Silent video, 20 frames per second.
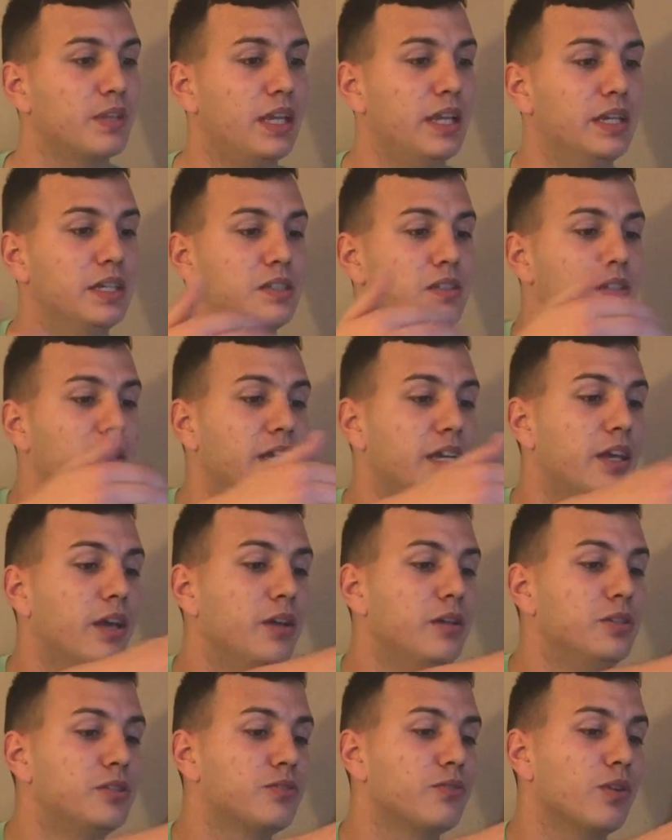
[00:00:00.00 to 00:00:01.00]
It
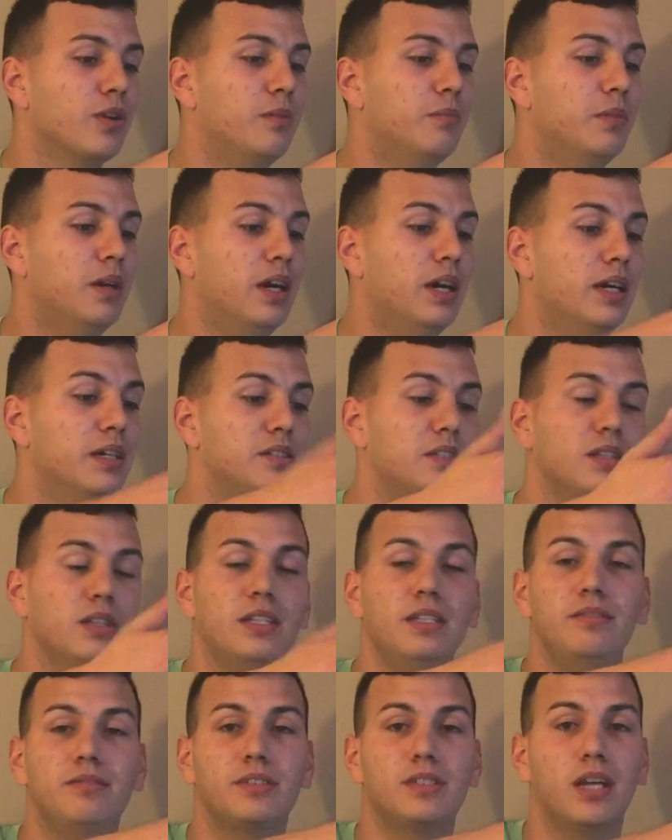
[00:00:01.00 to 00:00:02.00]
goes from it's a
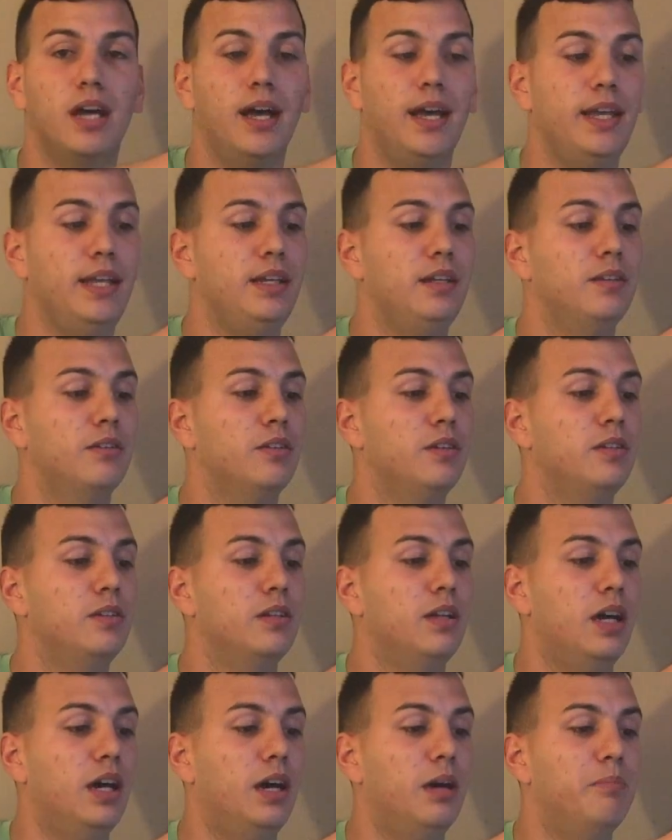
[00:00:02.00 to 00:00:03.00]
leaf sight,
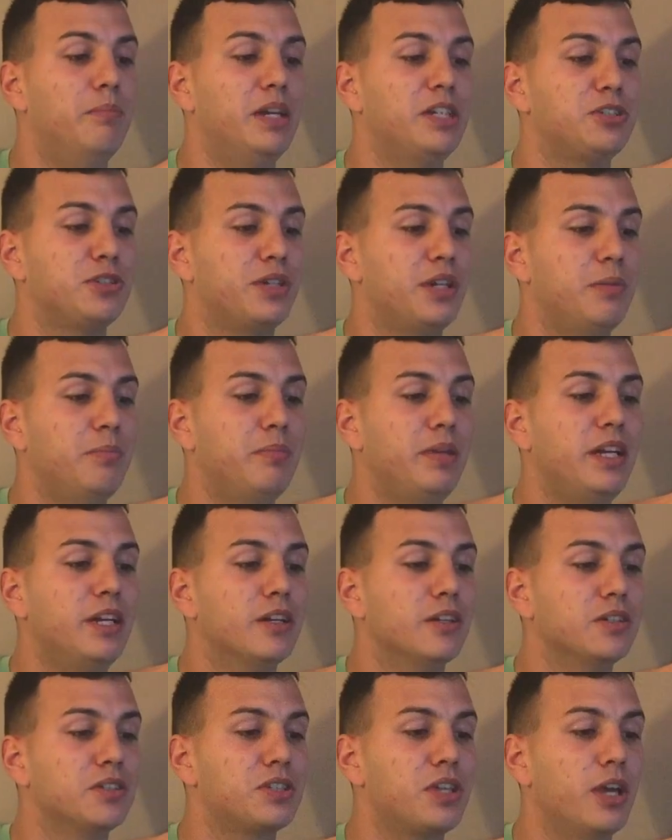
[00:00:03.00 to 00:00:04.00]
measured in
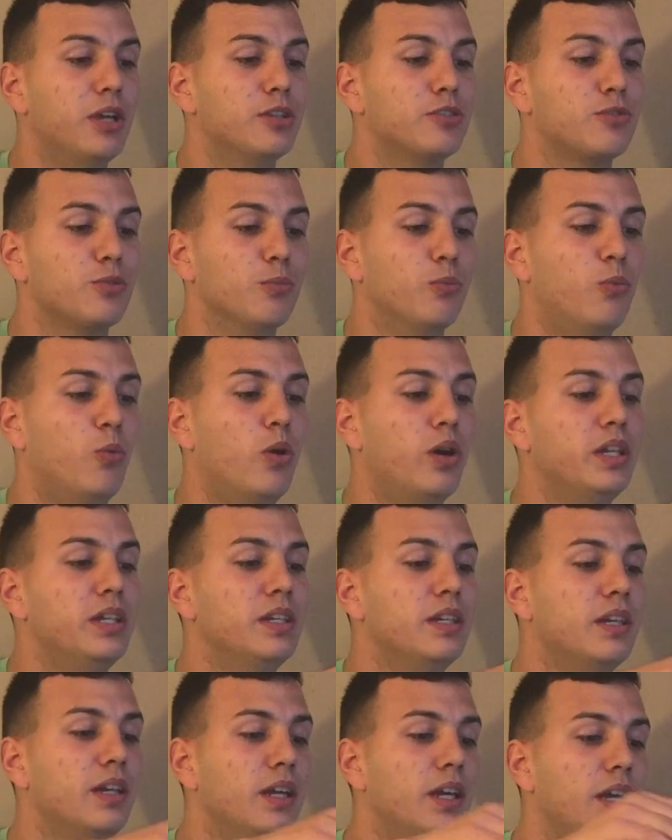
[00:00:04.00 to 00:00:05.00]
meters, goes from
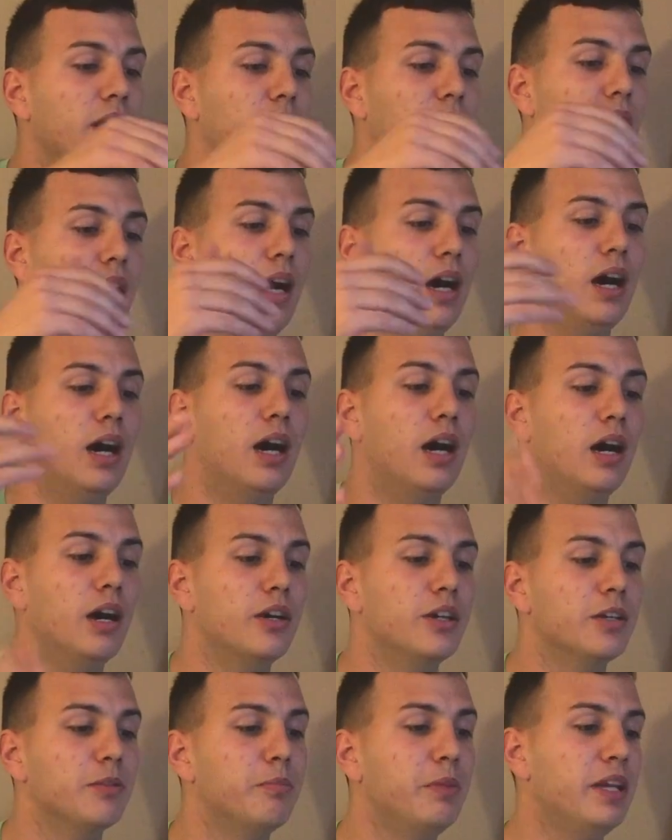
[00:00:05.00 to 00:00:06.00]

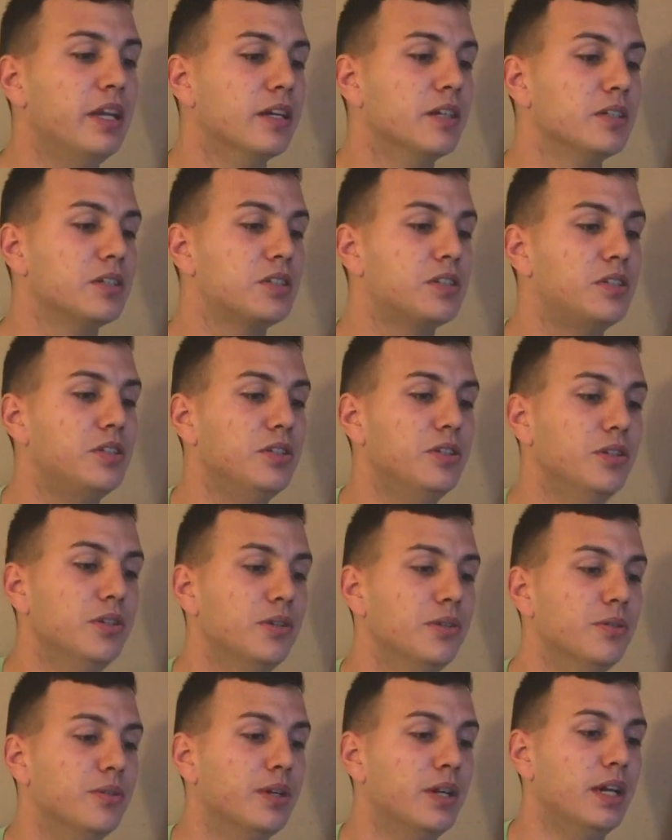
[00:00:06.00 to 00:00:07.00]
100 meters
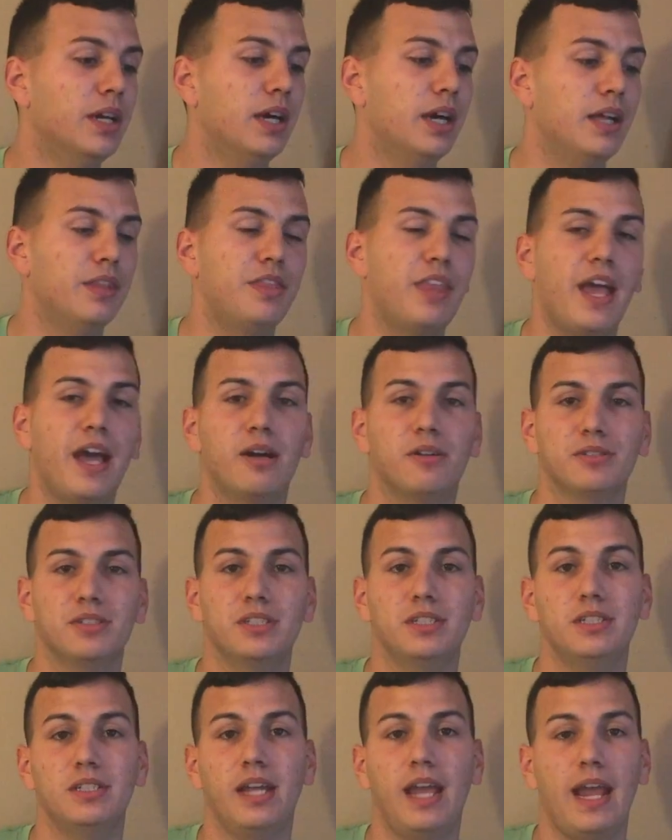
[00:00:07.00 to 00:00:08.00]
to
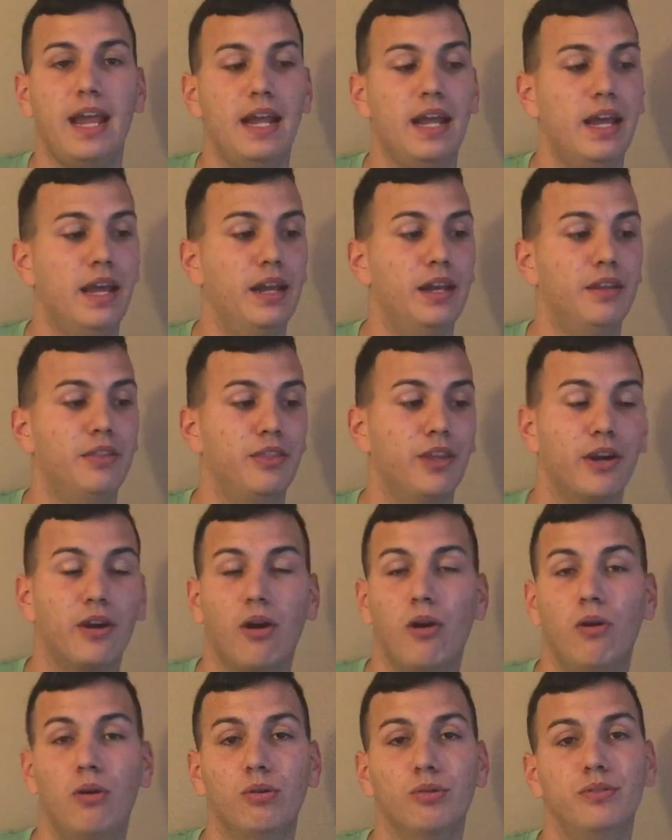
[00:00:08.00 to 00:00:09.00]
1,000, and
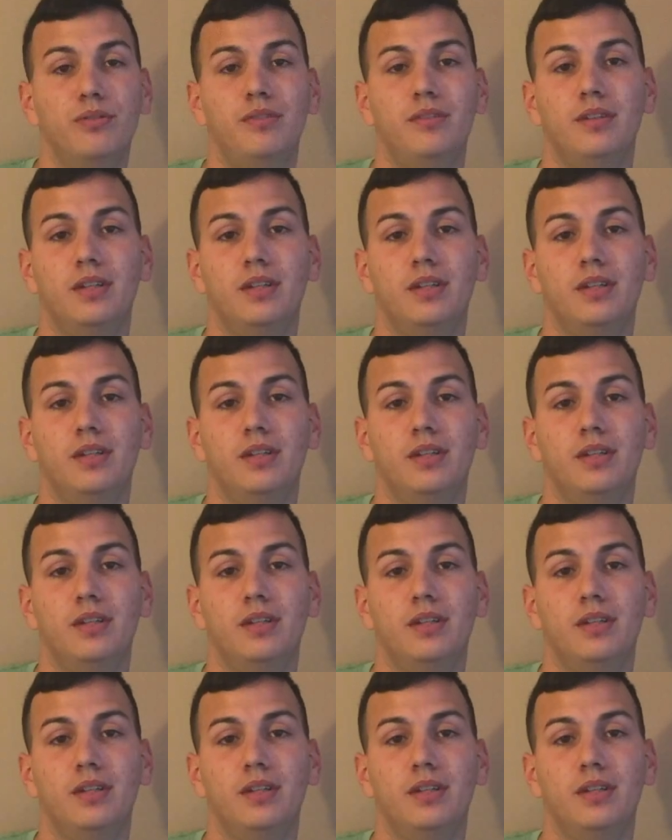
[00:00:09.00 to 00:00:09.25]
they're on.